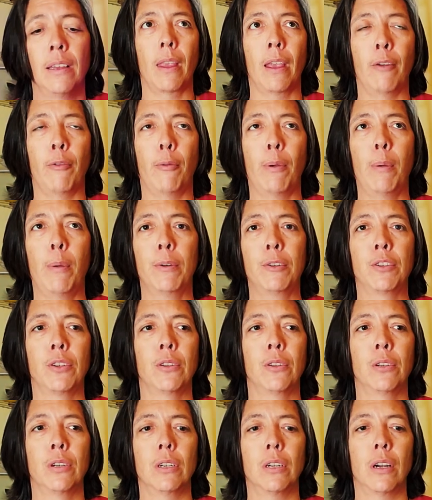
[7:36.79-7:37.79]
If we were to
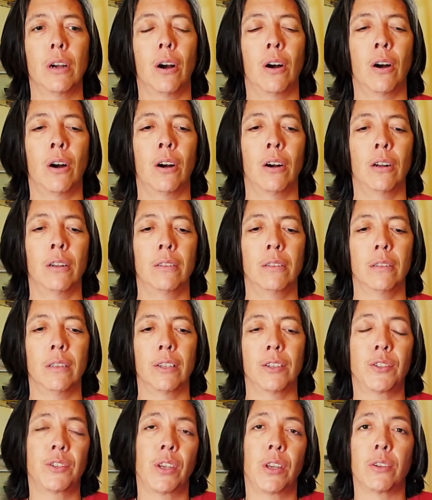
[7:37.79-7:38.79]
look on,
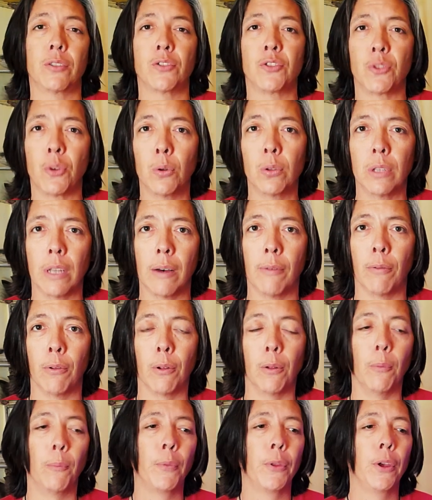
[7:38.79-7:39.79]
let's say, a soul
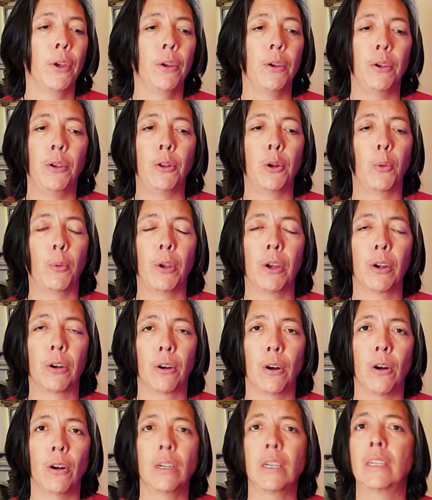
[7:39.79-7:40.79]
level, you know, we
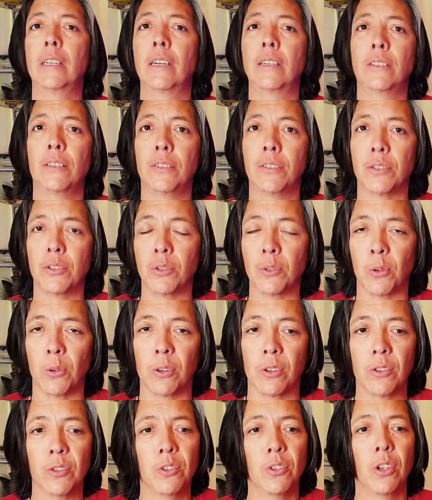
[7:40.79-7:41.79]
are all connected to
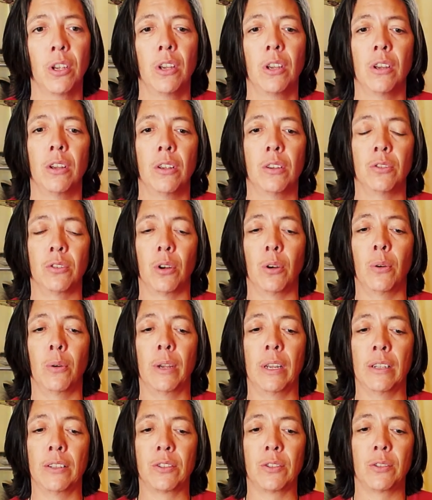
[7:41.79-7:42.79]
Source. So
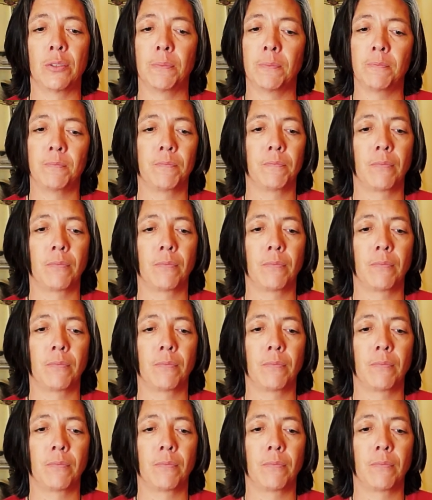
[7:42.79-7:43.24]
it's